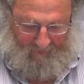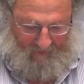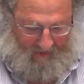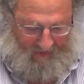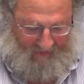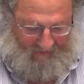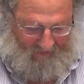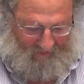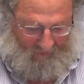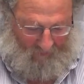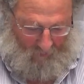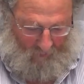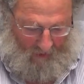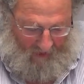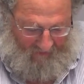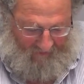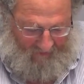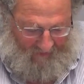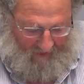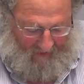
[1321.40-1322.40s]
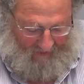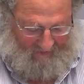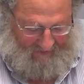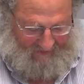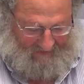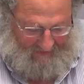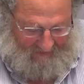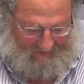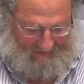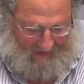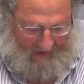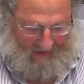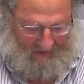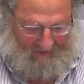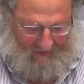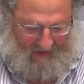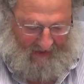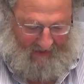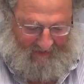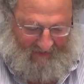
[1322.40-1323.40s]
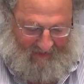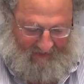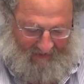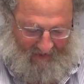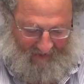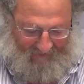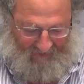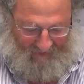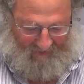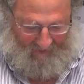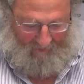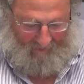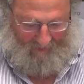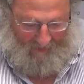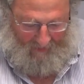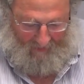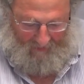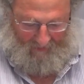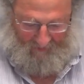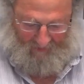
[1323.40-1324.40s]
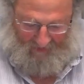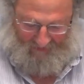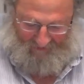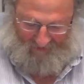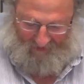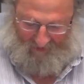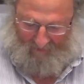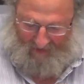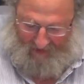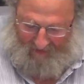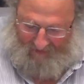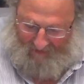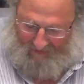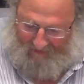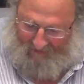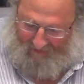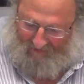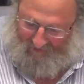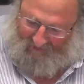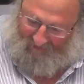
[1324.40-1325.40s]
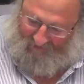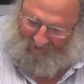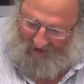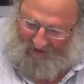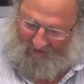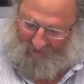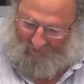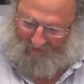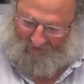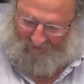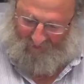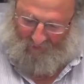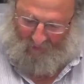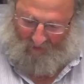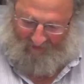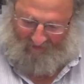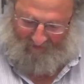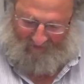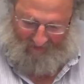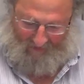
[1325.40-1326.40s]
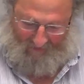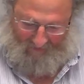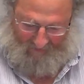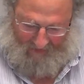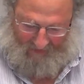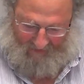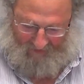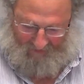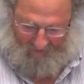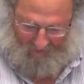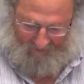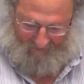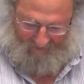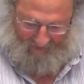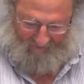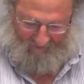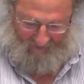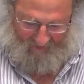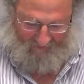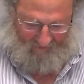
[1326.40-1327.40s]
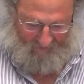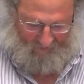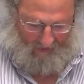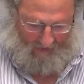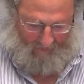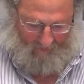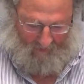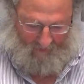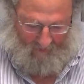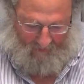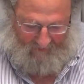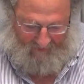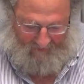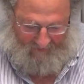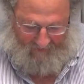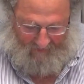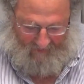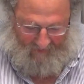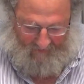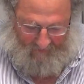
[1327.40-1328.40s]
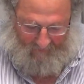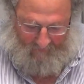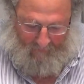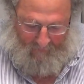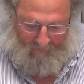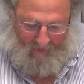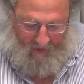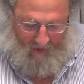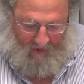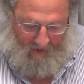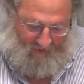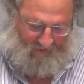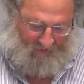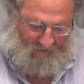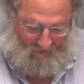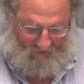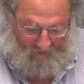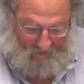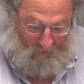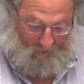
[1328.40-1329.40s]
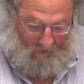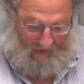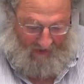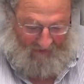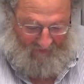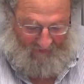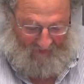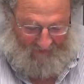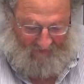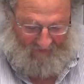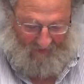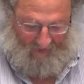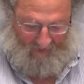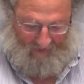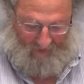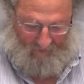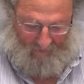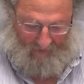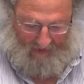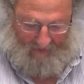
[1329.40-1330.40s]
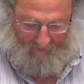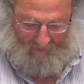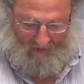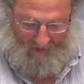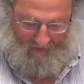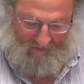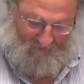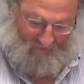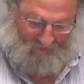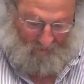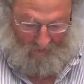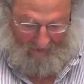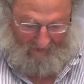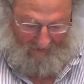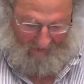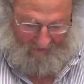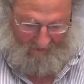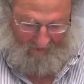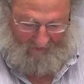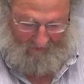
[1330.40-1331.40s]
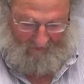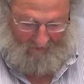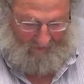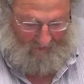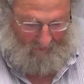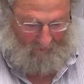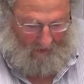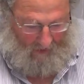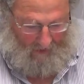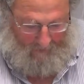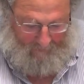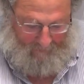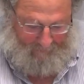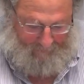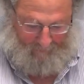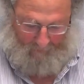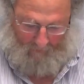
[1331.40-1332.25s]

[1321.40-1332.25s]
His wife Elsa died 9 days after their pilgrimage to Mecca in January 1927 of a tropical disease. He took 2 wives in Saudi Arabia in 28 and 31.